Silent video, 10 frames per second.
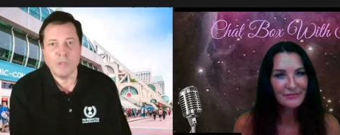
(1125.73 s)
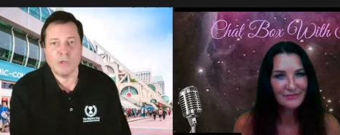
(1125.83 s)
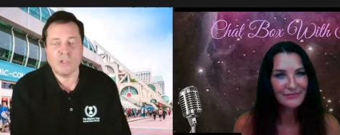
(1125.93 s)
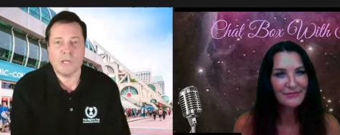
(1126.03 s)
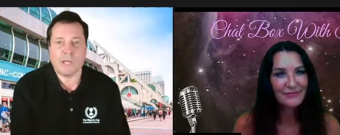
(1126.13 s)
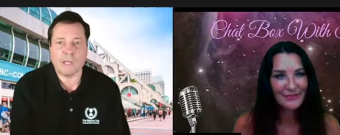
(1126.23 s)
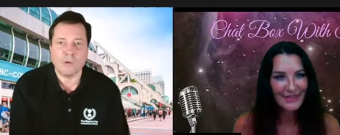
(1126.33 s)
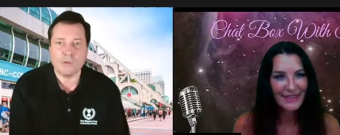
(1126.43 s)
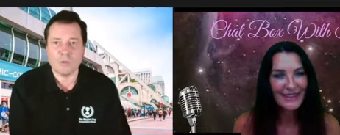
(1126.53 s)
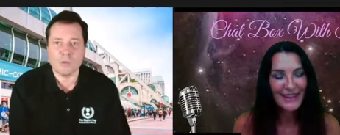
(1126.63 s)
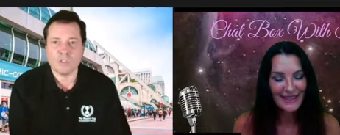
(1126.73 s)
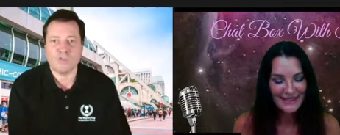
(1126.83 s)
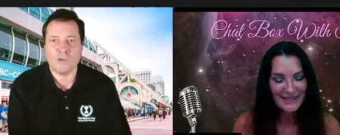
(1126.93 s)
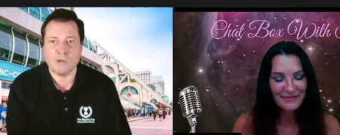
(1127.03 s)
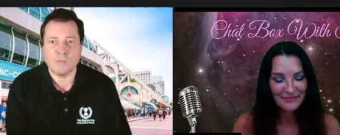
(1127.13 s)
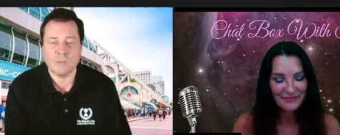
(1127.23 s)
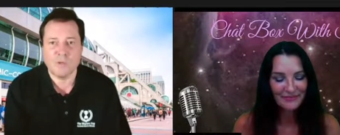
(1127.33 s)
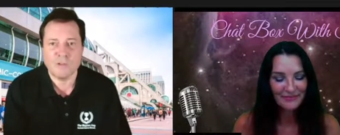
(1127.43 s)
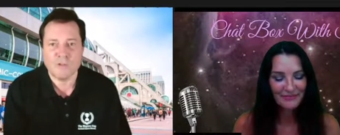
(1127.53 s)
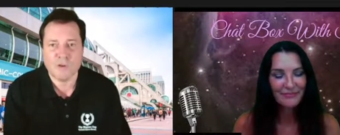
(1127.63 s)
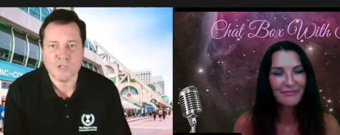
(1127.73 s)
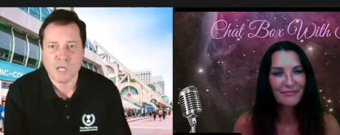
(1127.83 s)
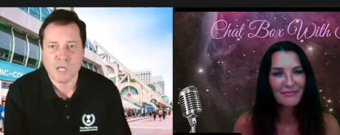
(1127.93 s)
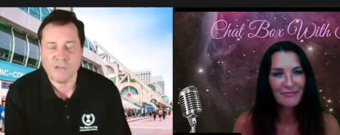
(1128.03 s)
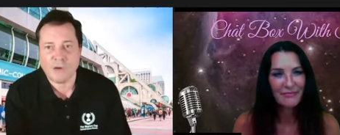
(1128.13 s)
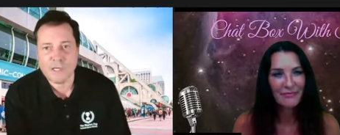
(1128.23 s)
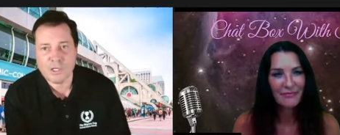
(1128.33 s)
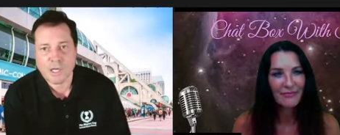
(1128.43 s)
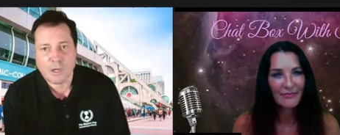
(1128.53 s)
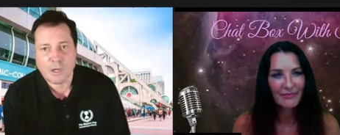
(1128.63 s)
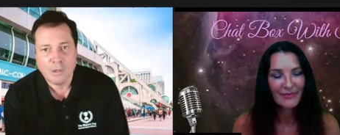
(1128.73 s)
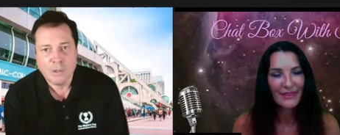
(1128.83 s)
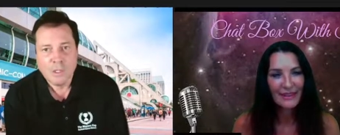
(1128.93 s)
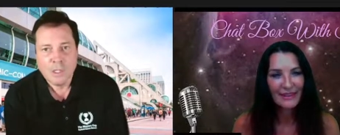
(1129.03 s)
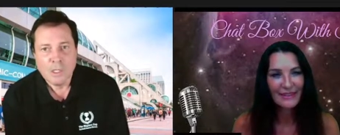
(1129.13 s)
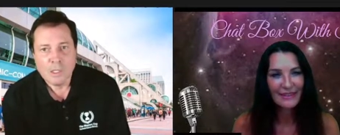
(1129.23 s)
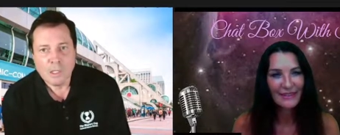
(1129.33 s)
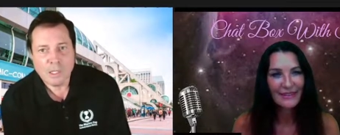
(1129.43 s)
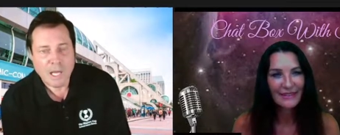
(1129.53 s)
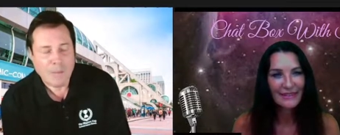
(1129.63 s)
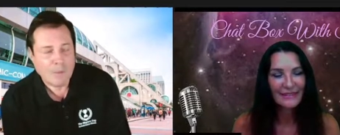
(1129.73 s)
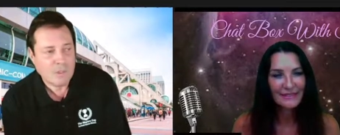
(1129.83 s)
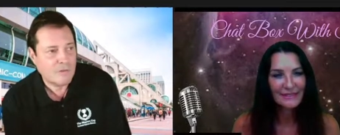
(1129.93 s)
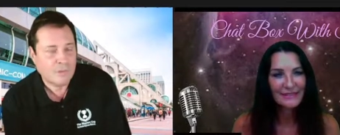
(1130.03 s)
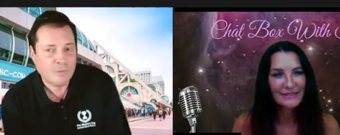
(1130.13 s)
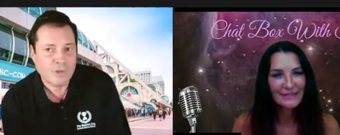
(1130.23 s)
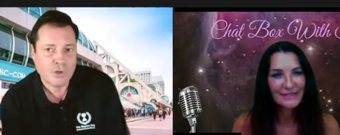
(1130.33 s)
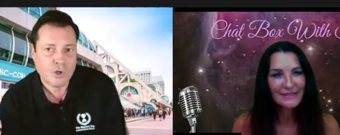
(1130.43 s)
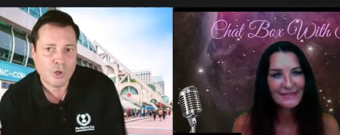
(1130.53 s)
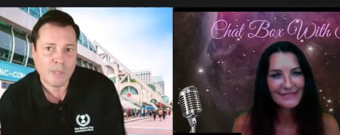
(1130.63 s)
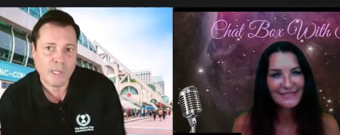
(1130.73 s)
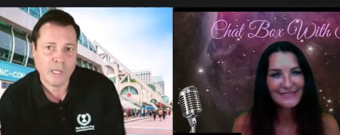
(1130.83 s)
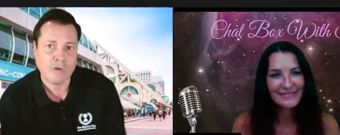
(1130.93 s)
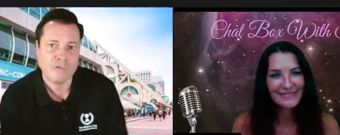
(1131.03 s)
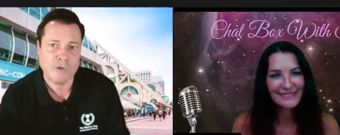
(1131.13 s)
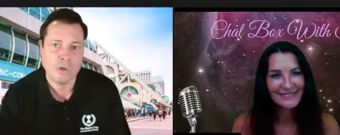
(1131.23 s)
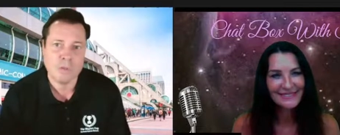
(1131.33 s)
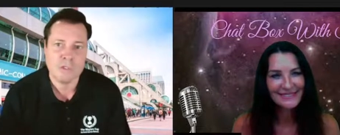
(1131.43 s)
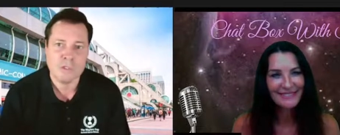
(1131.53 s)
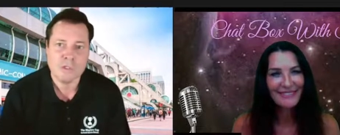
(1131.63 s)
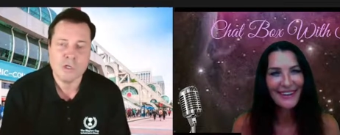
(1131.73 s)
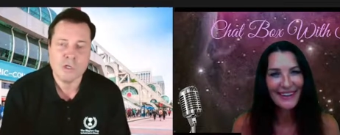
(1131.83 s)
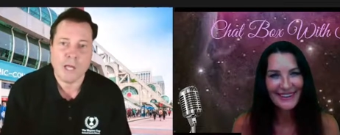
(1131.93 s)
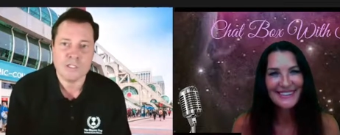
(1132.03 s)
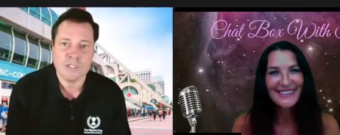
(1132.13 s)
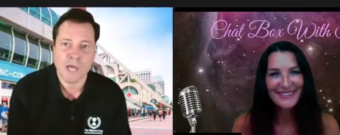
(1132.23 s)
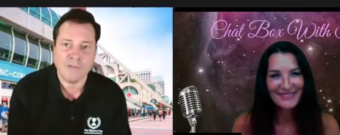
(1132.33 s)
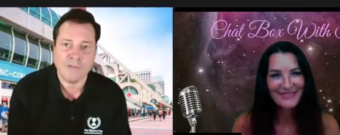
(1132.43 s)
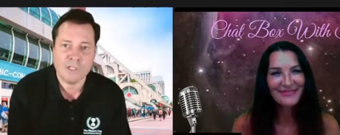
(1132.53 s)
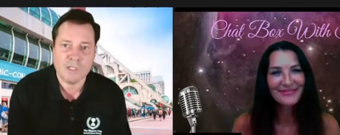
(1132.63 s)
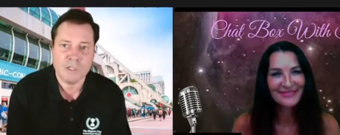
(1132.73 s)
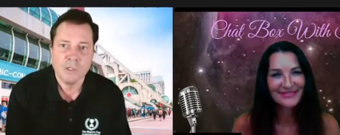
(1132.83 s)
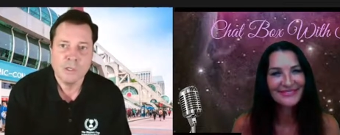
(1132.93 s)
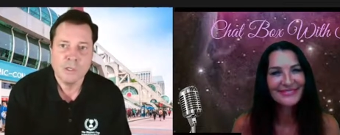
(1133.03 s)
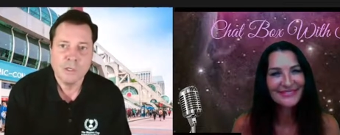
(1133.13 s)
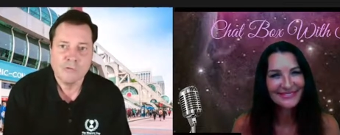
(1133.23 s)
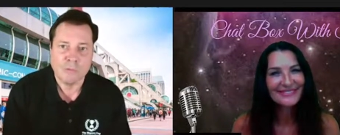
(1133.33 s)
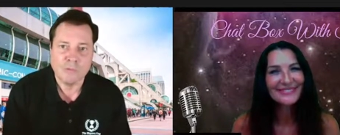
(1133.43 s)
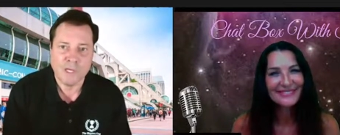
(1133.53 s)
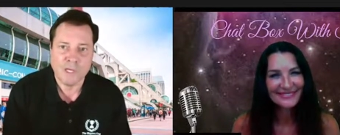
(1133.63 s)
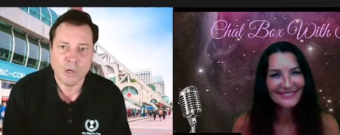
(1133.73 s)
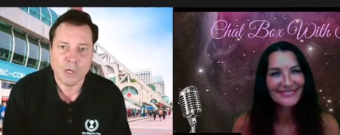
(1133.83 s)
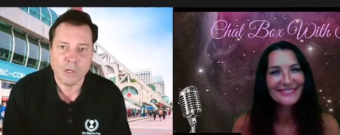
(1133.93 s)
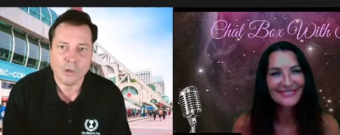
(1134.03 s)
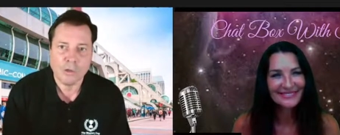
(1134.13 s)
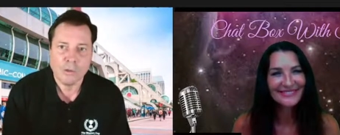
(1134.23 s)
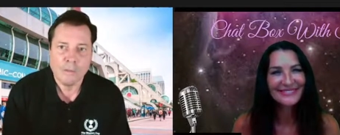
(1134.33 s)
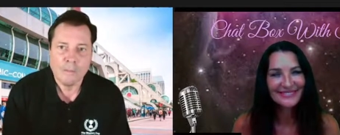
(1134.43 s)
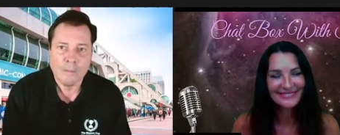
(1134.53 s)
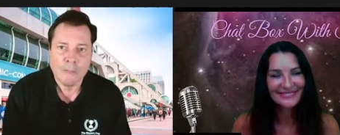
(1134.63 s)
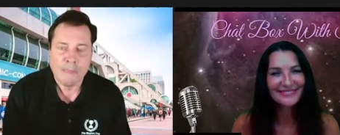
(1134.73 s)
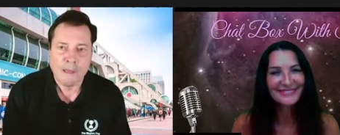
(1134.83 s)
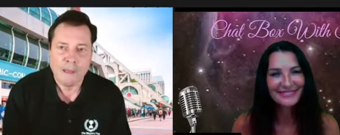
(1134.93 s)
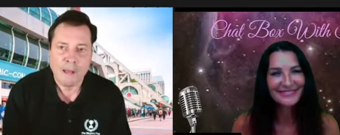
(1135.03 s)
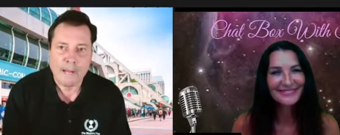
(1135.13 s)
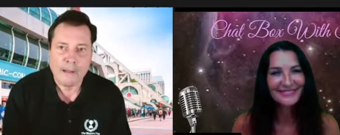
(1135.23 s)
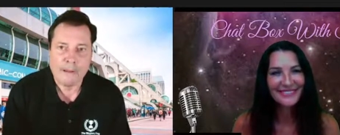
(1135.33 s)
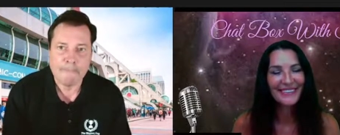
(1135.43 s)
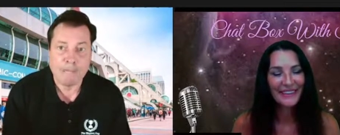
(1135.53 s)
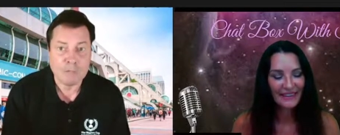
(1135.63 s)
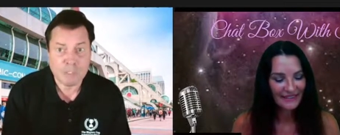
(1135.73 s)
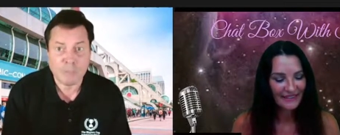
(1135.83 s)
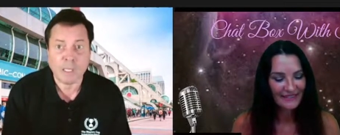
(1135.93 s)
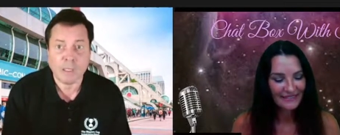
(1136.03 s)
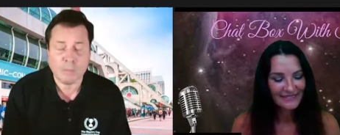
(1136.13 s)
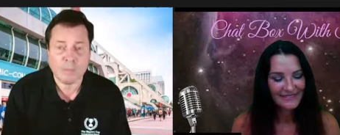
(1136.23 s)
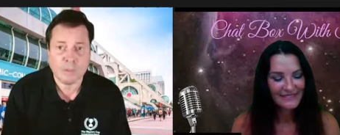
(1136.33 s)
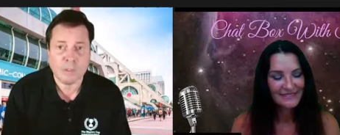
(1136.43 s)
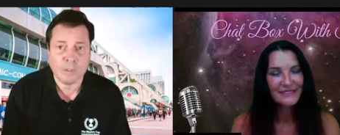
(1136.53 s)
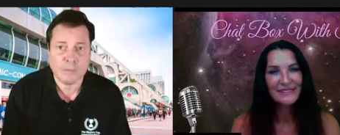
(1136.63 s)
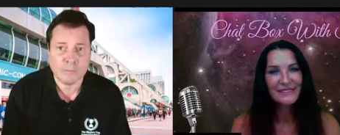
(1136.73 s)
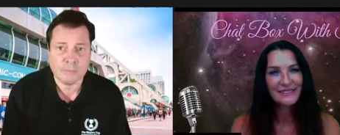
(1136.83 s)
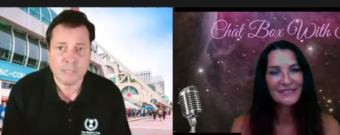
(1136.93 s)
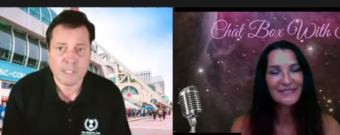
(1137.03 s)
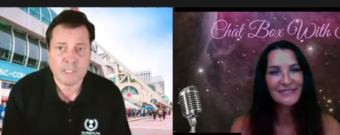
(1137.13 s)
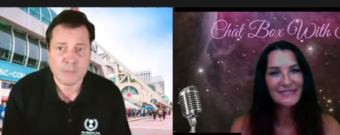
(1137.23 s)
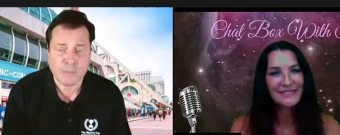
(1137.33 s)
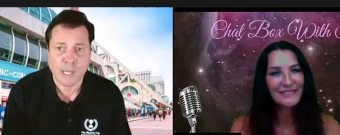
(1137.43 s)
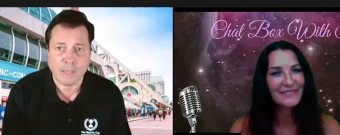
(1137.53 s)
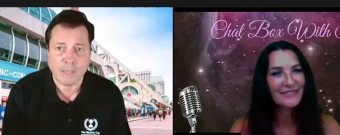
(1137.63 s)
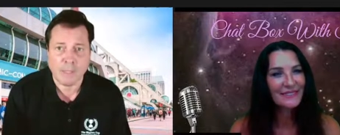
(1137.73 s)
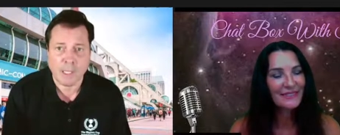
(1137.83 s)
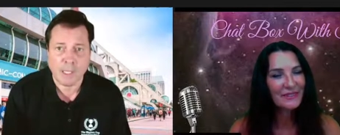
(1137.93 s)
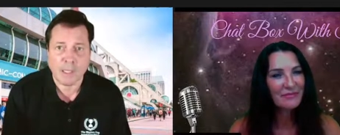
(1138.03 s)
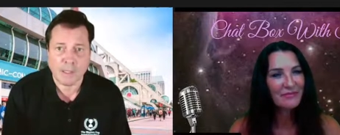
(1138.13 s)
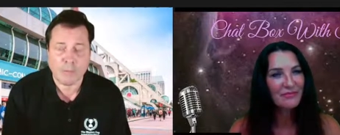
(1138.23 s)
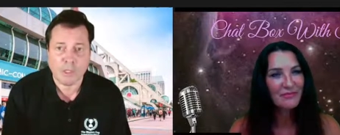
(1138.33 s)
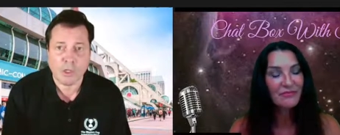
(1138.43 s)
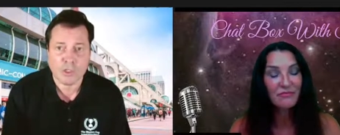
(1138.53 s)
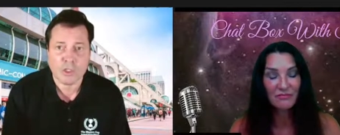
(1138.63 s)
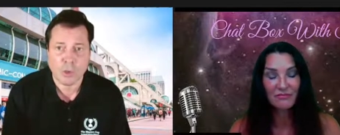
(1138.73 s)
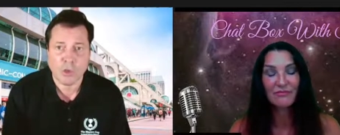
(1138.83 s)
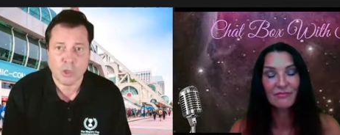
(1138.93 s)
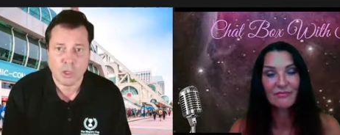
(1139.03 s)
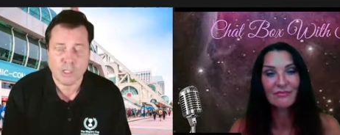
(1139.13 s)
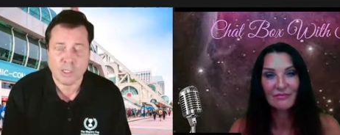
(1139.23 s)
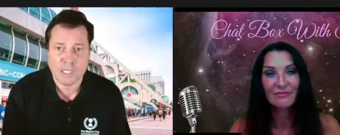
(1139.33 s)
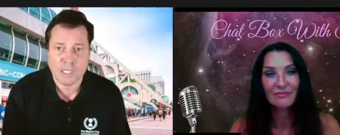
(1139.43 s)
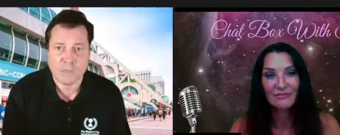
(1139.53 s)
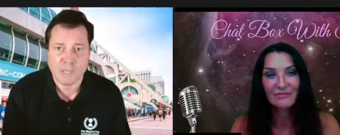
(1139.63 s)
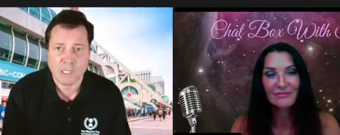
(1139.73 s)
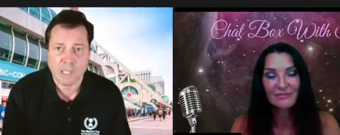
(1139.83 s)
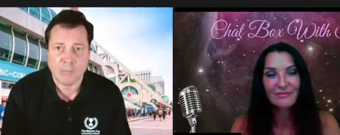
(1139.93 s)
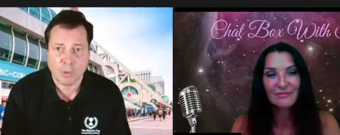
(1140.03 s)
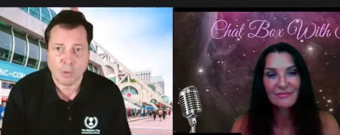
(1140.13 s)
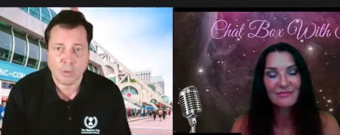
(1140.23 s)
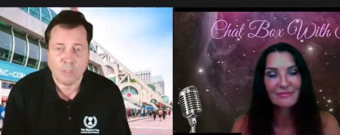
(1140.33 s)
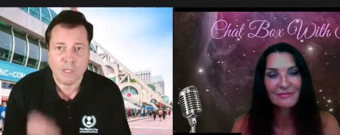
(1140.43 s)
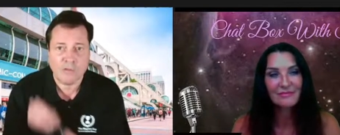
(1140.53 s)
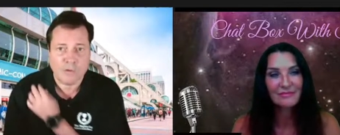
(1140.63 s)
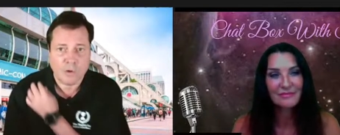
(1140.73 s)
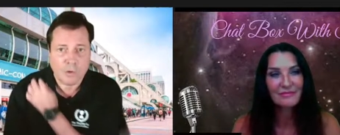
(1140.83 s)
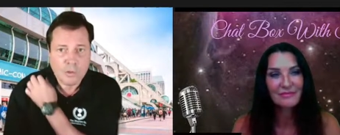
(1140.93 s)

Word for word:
Speaker 1: Tentacles was yes. fun movie for Sci-Fi Channel. Linda Hamilton from the Terminator films, right. Savage from Deer Hunter. Mm -hmm. um, it was a big, uh, they spent a lot of money. It looked so good. They spent a lot more money for